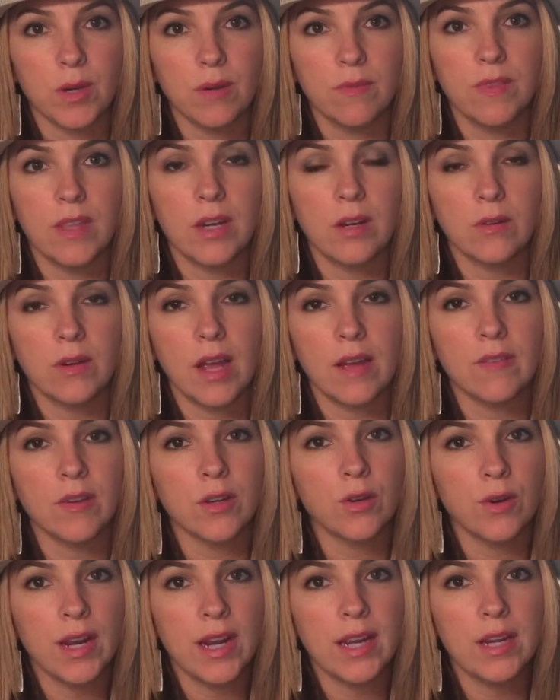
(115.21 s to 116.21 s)
If they don't have a
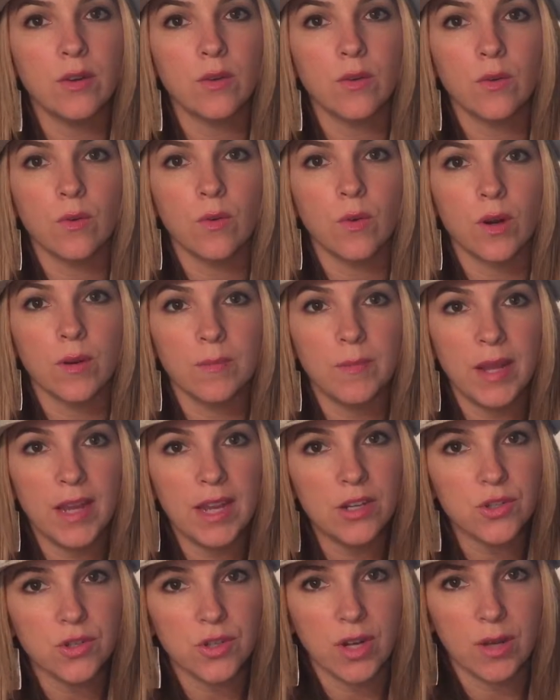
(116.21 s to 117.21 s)
grade or a
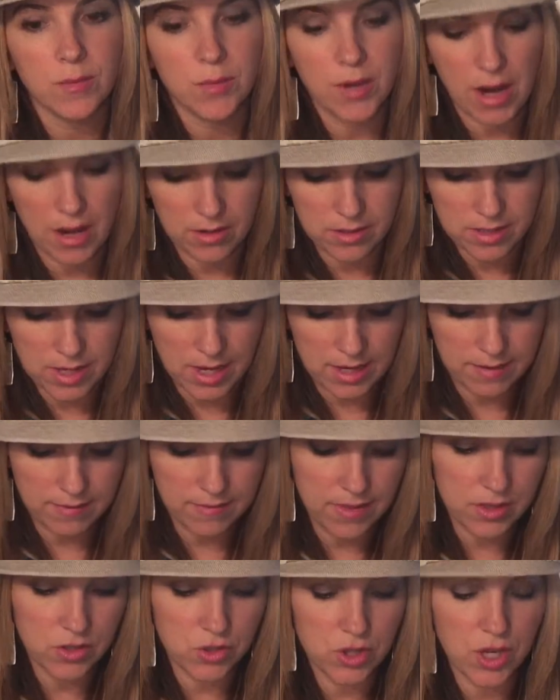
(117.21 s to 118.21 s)
pager number outside of
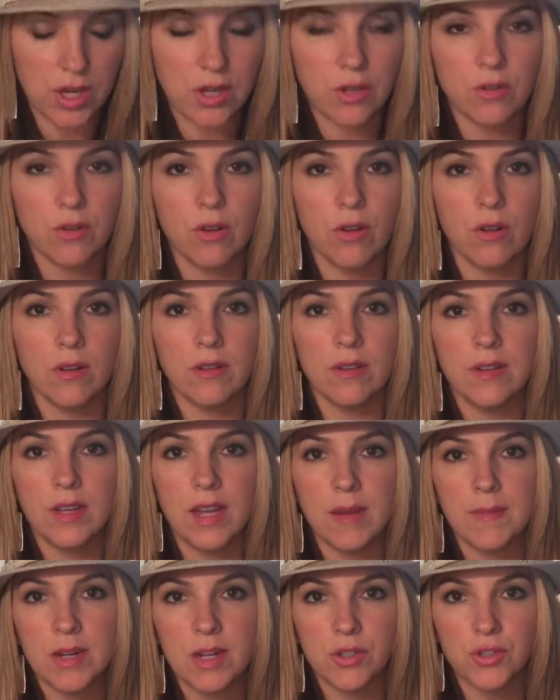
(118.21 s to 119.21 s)
this general
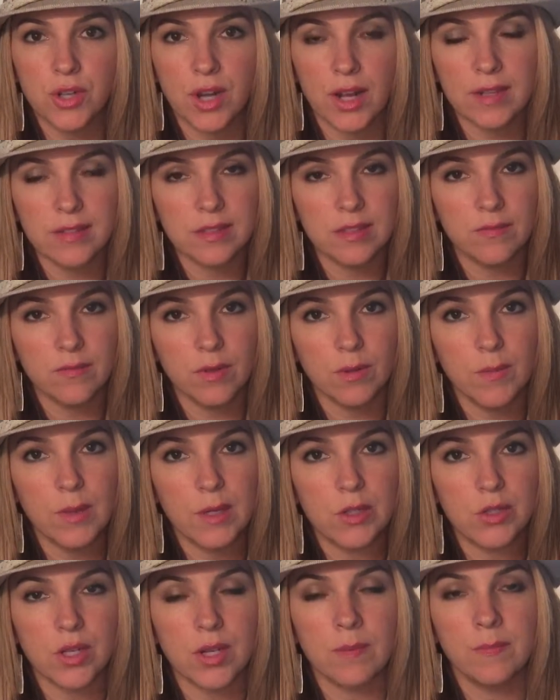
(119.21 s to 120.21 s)
name and address
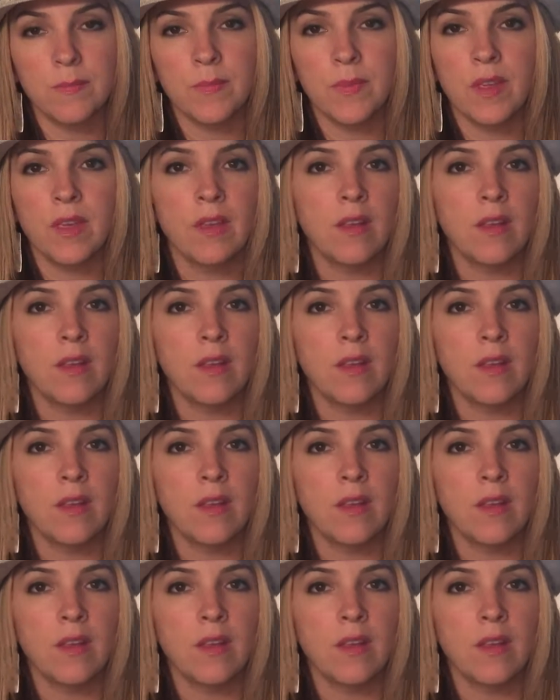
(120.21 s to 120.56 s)
information,